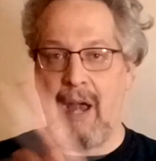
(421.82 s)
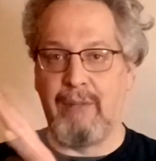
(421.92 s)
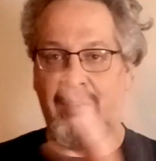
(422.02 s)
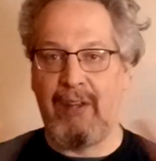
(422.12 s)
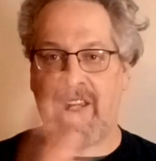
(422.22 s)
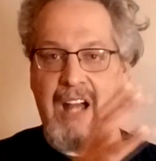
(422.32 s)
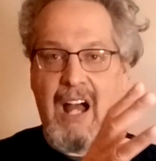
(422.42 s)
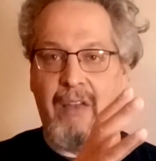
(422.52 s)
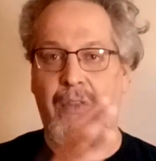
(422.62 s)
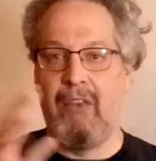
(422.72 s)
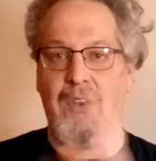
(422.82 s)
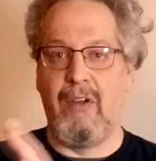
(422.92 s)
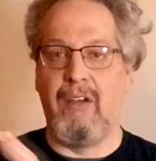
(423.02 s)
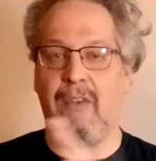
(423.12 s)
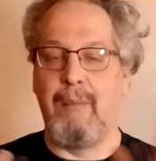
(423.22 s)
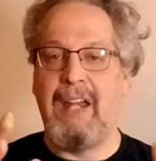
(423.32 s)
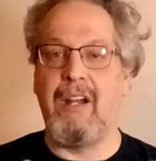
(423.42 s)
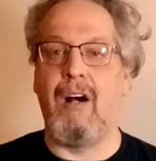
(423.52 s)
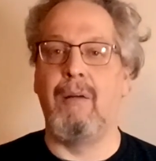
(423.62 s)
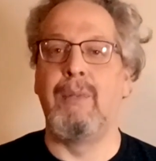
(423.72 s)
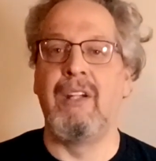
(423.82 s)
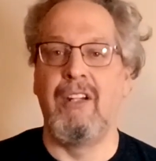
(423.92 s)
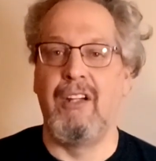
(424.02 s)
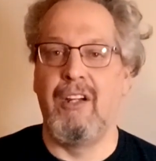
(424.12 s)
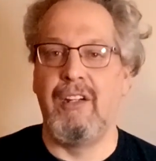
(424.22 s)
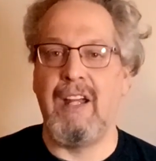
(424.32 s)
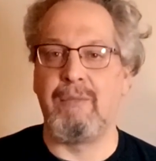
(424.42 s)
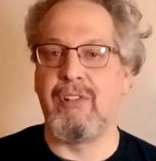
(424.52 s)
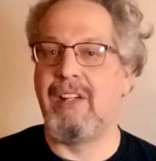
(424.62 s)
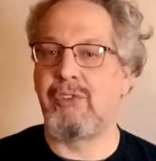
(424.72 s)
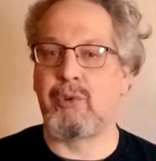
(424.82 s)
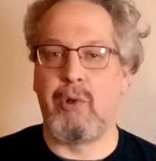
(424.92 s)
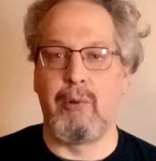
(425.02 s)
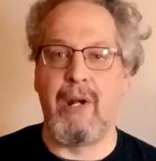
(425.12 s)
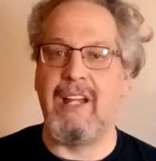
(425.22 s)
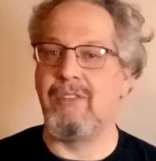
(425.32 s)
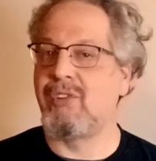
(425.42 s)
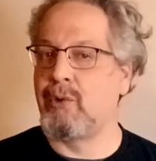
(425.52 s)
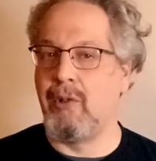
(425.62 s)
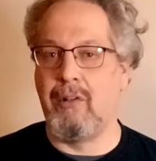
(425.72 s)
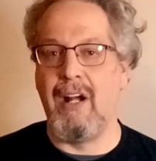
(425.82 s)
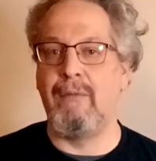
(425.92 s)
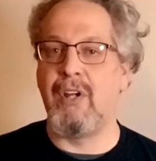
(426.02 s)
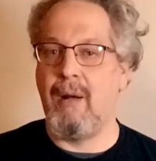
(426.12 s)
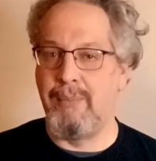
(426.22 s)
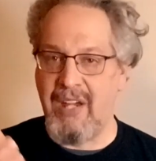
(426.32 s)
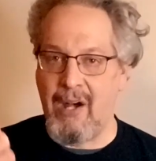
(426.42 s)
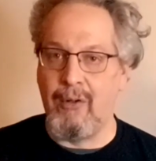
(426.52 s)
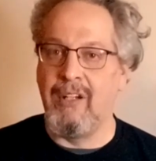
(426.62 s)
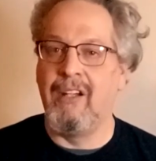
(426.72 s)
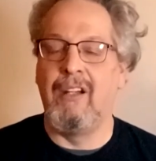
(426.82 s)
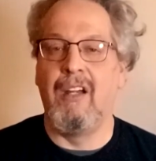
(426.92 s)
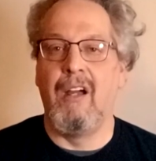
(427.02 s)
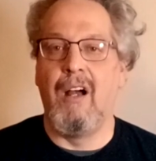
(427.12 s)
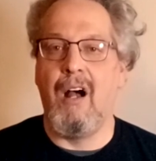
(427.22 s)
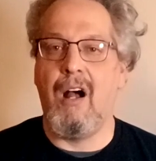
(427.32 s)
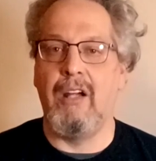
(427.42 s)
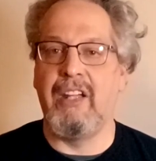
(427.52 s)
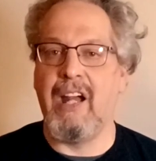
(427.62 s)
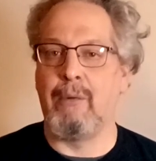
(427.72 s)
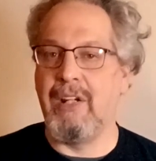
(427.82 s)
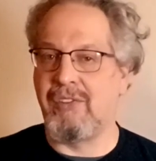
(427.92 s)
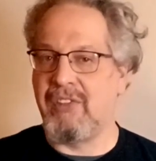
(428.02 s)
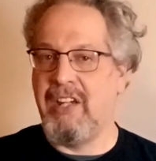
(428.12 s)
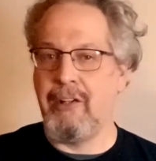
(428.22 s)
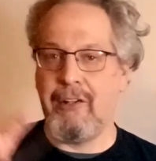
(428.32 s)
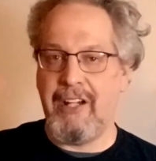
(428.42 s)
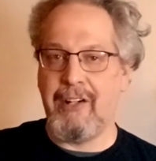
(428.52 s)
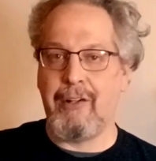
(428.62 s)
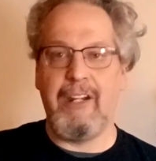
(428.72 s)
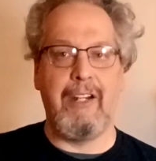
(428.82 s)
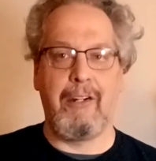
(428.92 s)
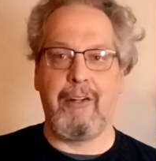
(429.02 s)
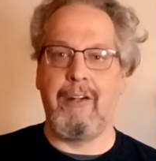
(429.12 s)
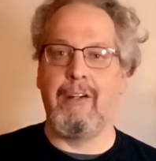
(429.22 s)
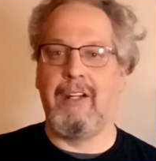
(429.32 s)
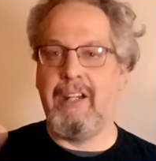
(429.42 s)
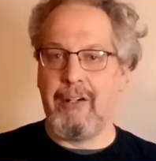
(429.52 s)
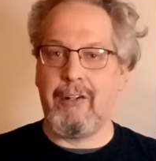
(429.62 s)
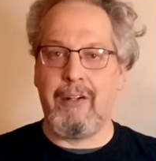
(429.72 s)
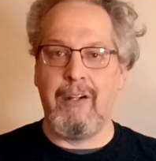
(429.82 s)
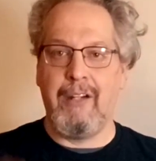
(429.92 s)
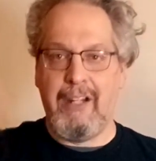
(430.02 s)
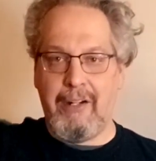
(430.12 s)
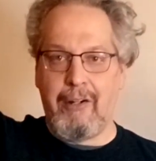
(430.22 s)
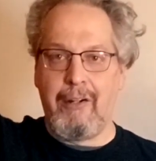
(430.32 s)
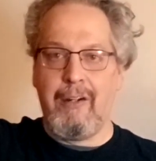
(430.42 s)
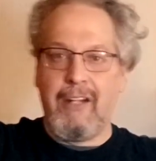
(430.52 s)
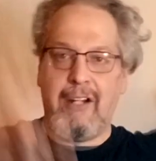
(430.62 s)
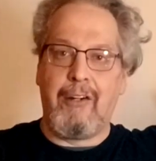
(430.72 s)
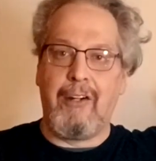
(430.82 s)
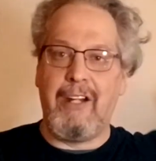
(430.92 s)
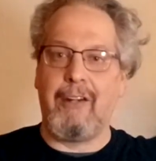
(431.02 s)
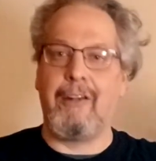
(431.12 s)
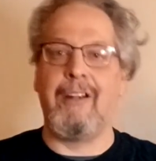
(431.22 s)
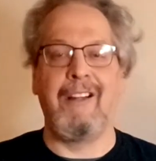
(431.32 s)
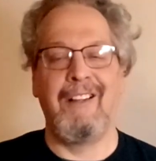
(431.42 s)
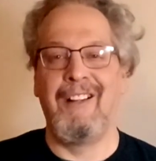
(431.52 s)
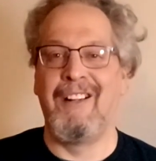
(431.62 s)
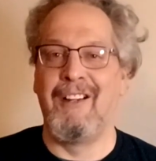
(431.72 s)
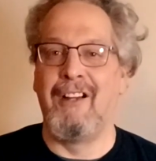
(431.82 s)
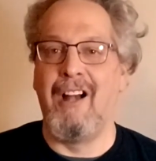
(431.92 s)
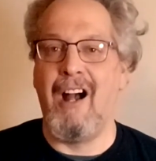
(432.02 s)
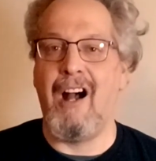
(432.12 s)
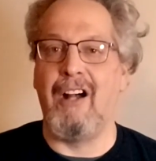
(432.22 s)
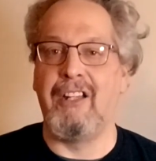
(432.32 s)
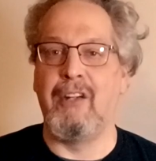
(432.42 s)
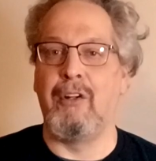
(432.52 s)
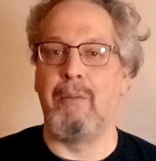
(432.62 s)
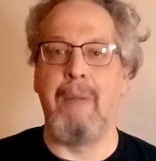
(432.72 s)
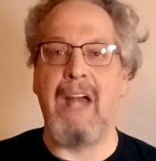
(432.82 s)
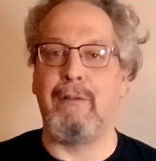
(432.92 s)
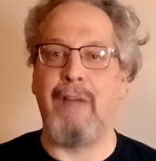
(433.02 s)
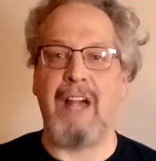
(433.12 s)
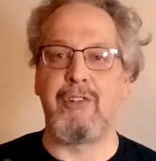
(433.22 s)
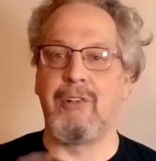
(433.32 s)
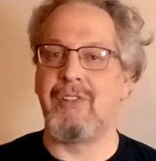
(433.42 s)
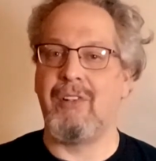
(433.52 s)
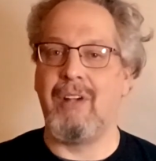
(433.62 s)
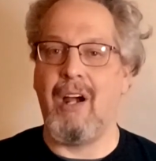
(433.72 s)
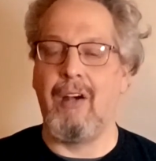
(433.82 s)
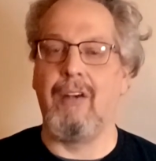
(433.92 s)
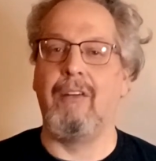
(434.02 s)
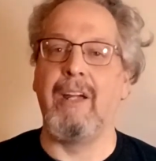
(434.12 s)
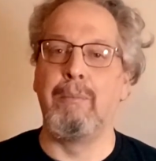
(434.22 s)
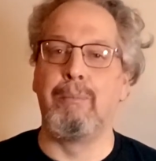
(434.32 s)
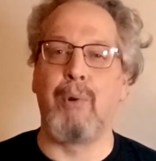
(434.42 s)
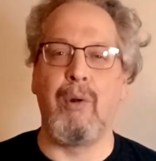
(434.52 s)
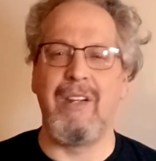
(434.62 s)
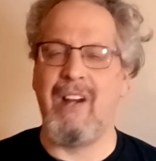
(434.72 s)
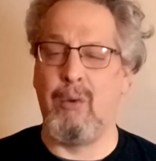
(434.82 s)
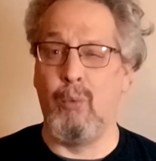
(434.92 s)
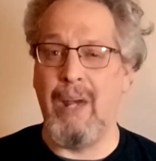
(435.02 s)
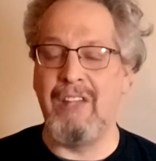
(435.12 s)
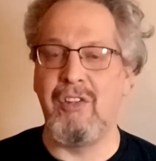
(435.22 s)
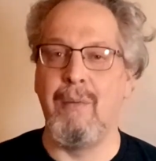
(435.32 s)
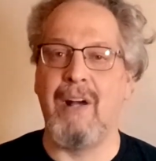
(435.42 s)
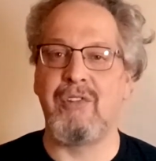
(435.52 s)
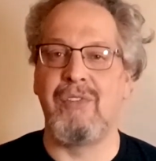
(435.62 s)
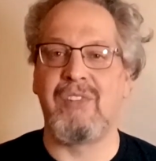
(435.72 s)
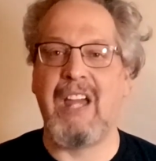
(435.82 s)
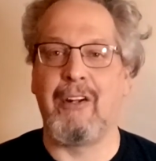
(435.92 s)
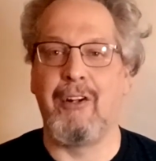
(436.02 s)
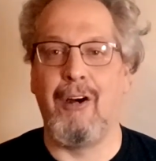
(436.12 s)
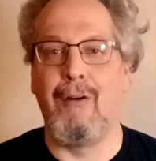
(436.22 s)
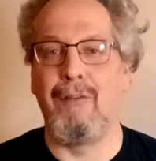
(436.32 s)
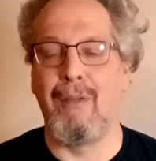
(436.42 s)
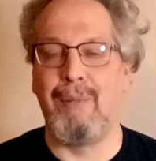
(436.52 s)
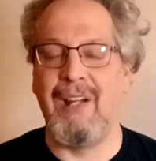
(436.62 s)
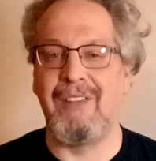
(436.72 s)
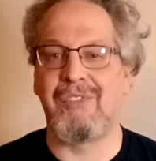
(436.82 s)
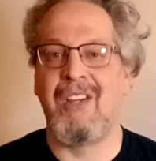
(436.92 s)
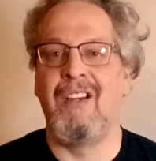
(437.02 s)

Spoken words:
everything on the main hub. You have to scroll right, scroll left, up, down. You got races here, here, here, here, here, here, here. You know, manufacturers are broken down way too much and scattered all over the place.